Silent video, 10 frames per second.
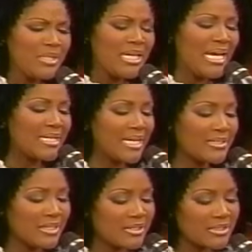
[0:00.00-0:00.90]

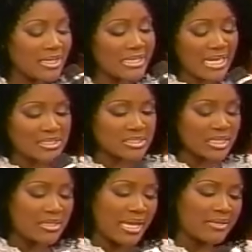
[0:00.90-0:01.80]
And I see
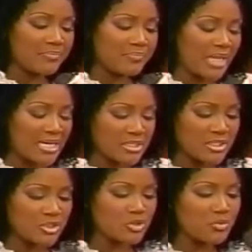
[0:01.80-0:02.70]

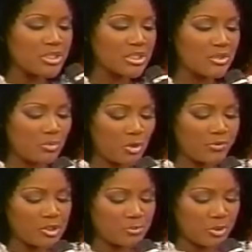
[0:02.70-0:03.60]
that you recently wrote
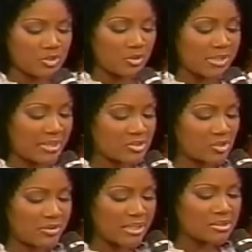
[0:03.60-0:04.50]
this book, so
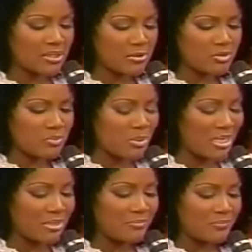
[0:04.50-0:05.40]
that tells
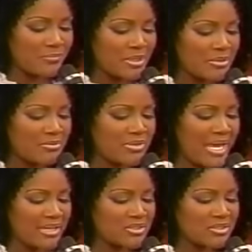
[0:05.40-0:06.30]
me
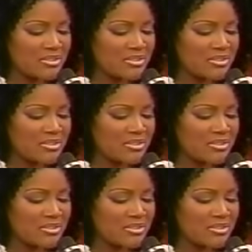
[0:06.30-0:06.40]
that